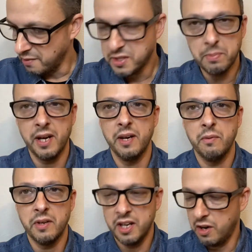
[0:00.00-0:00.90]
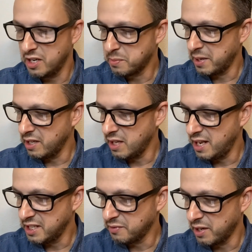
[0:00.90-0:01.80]
I've sprayed it. You know, I spray a lot
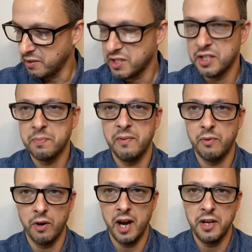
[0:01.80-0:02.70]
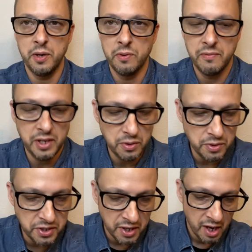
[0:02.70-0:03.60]
of these fragrances before I do
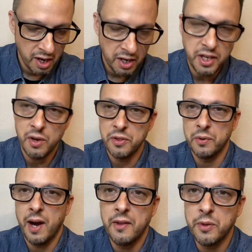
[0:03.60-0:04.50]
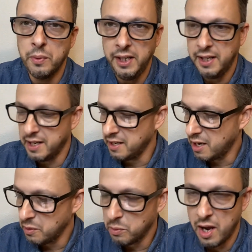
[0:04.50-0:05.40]
reviews, you know, throughout the week, and
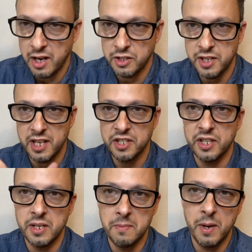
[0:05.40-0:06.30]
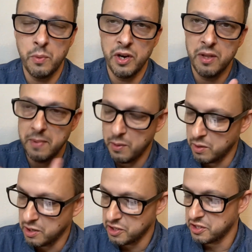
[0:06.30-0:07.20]
I test them. I wear them at
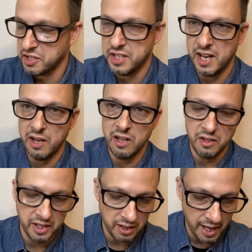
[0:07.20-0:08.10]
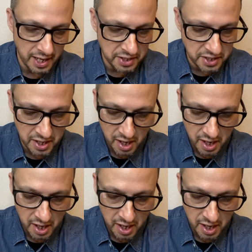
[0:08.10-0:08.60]
work just to see how long they last.